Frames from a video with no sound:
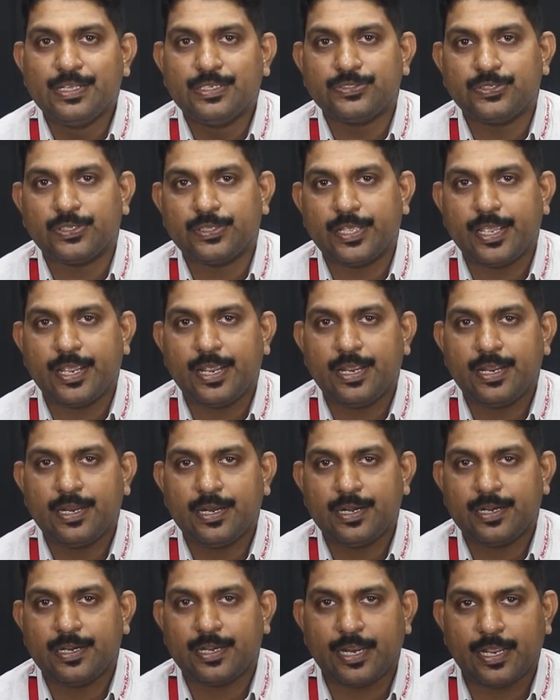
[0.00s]
So they
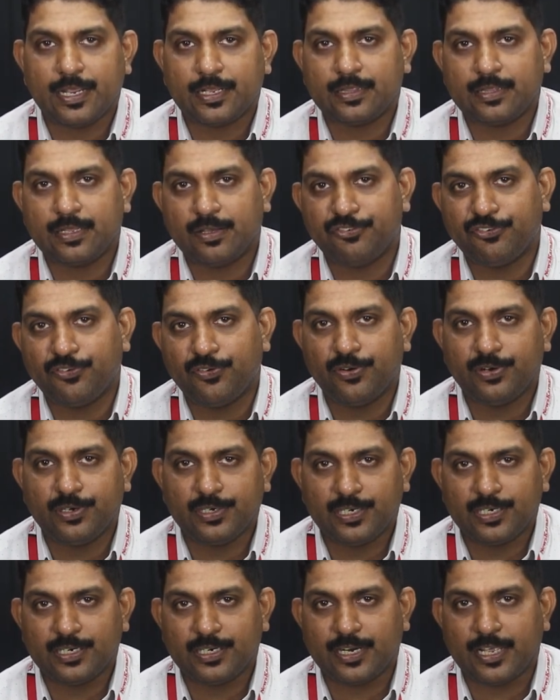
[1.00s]
take the
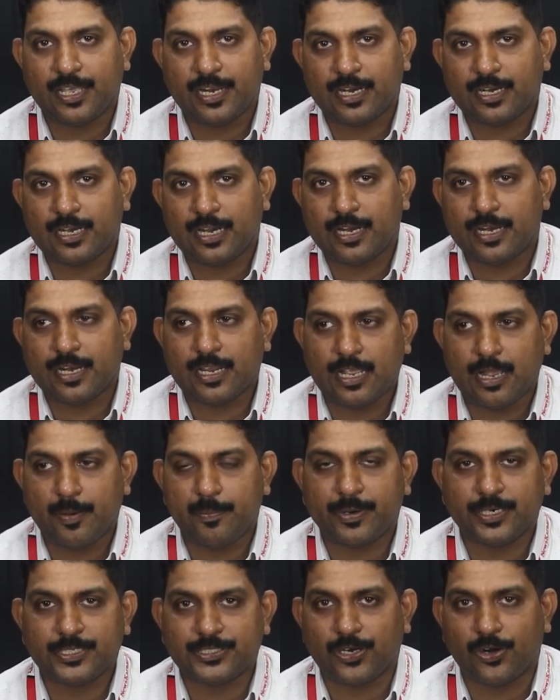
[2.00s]
phone, directly ring
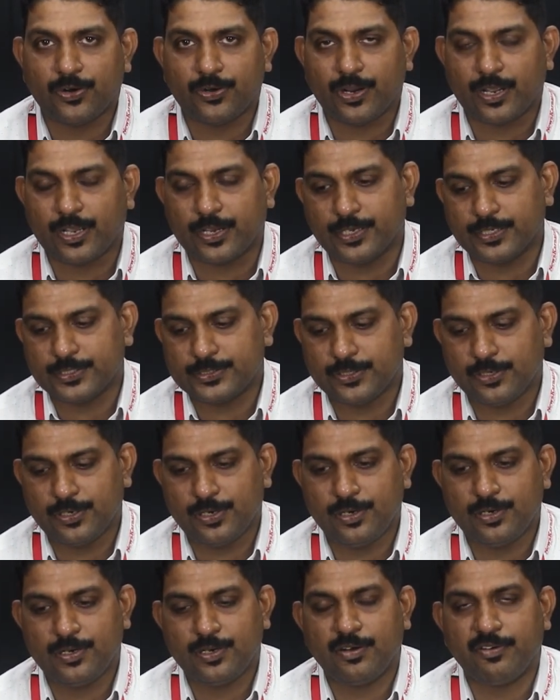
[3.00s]
up and start talking.
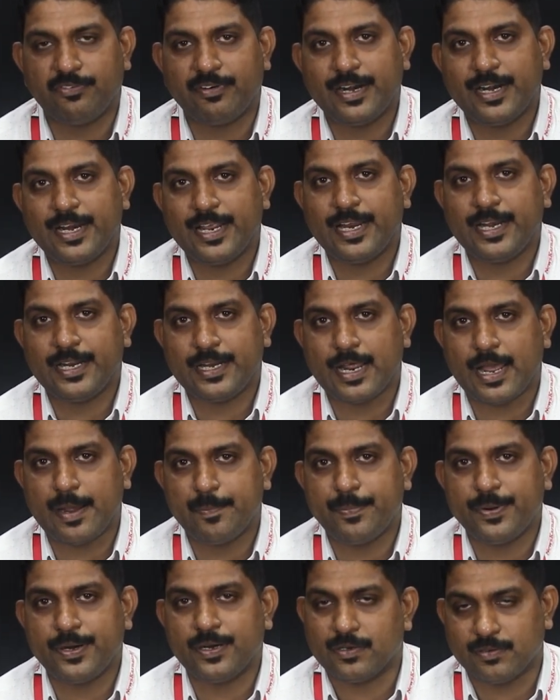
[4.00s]
So one day it
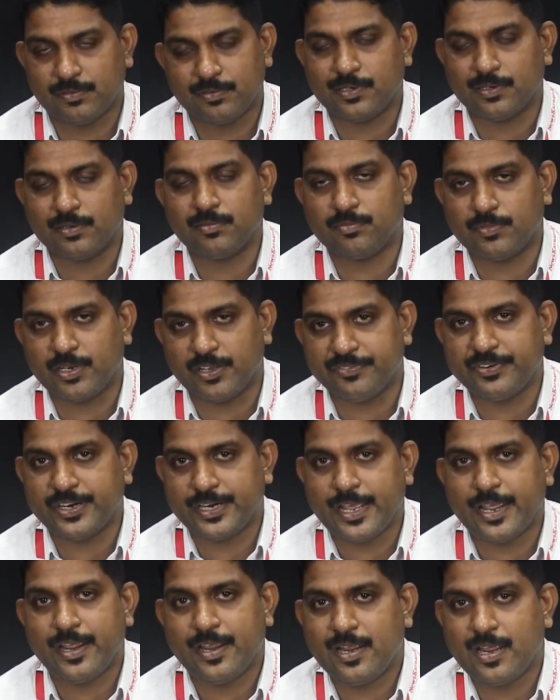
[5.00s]
happened, every
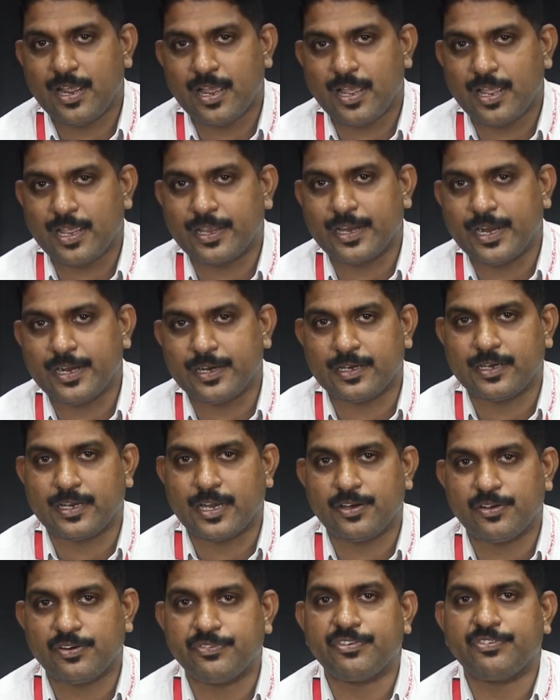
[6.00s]
day I get
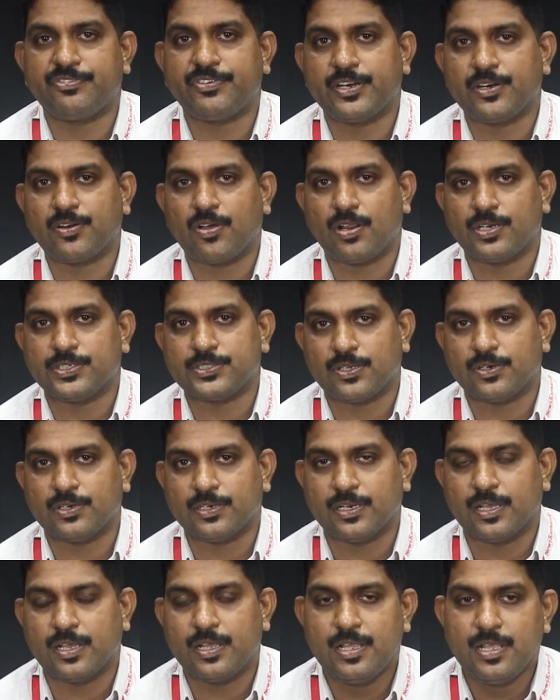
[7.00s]
10 to 15 calls
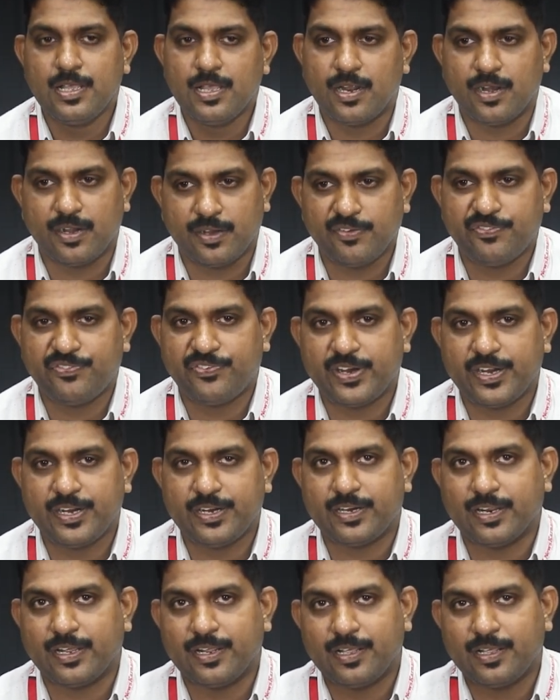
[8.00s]
on
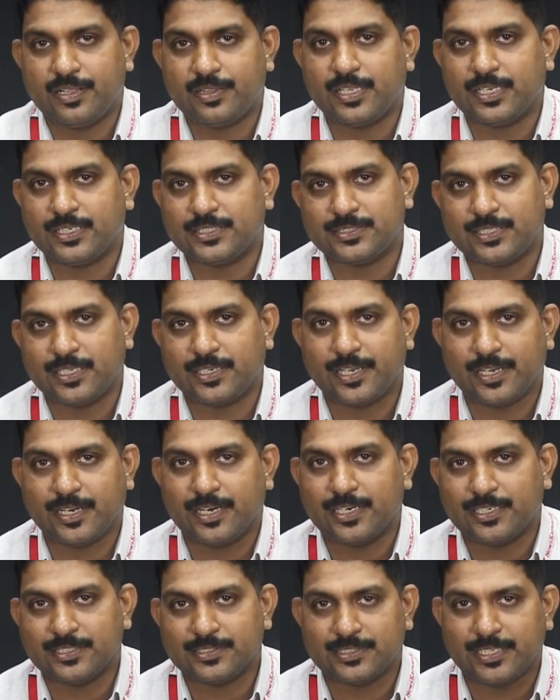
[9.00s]
different things, thinking
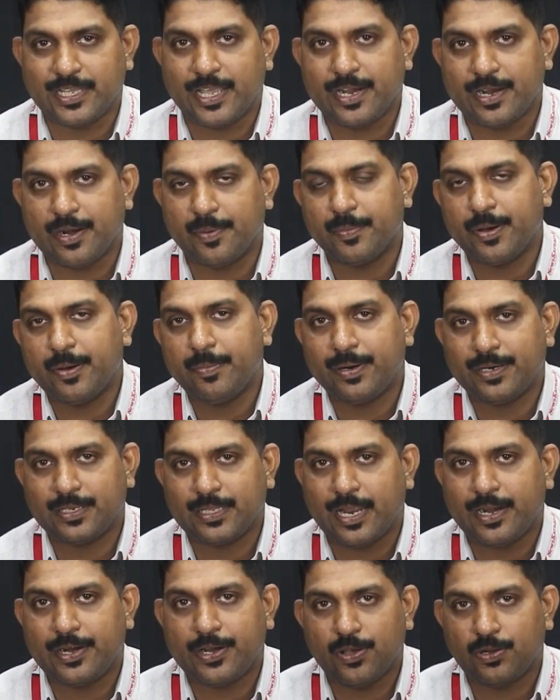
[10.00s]
it is their number. But
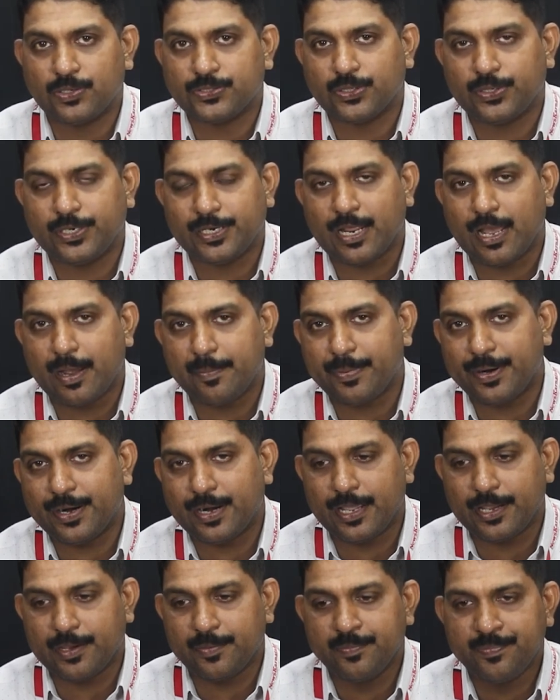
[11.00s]
that also it happened,
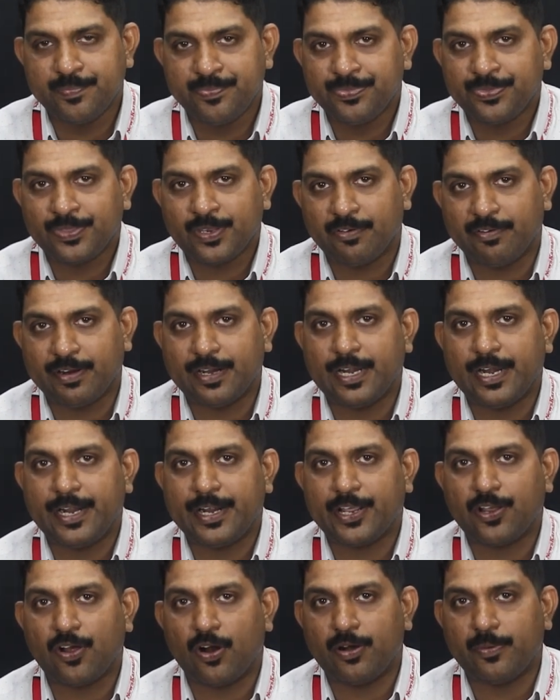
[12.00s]
like one
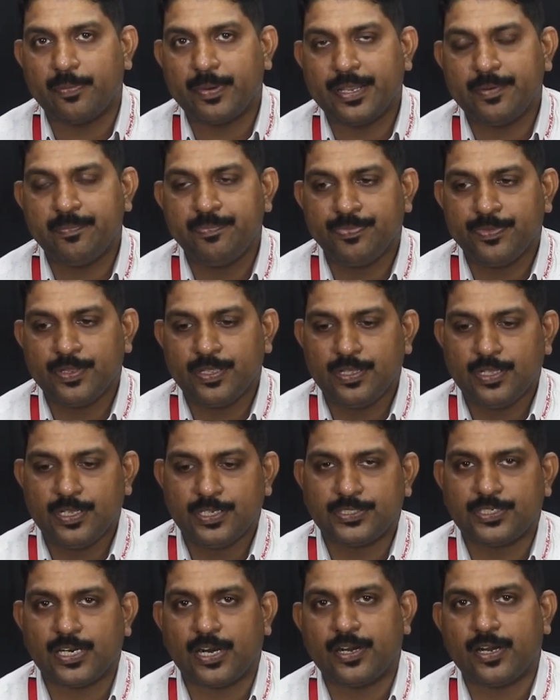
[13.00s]
lady called me,
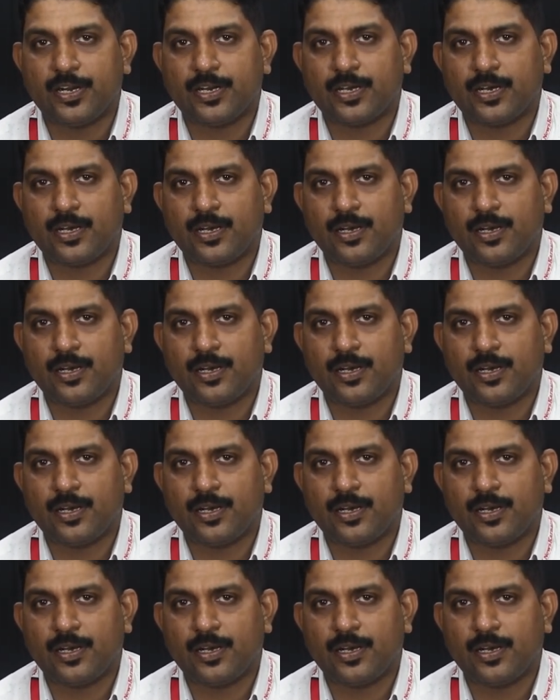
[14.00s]
started